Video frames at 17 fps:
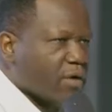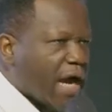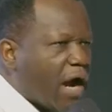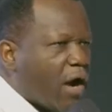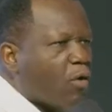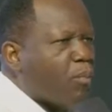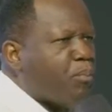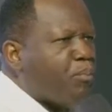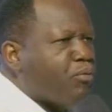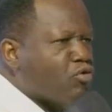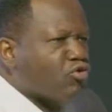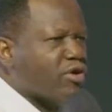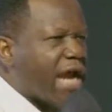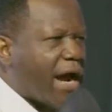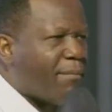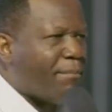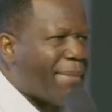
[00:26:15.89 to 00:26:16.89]
I will pull
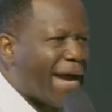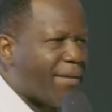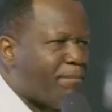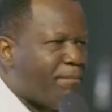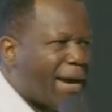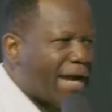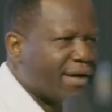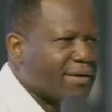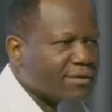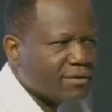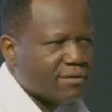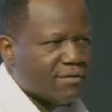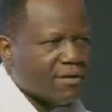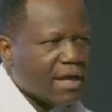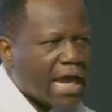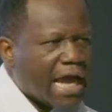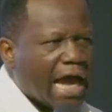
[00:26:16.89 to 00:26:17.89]
down my barns
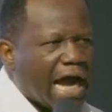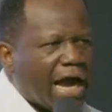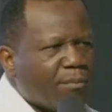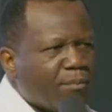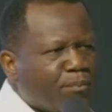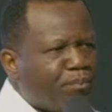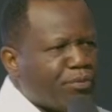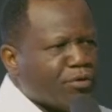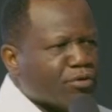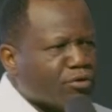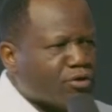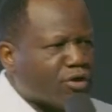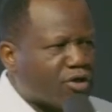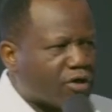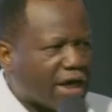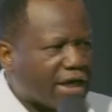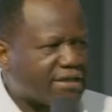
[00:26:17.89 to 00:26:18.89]
and build
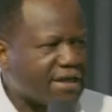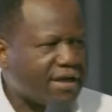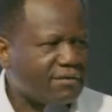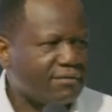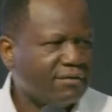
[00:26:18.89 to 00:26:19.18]
greater.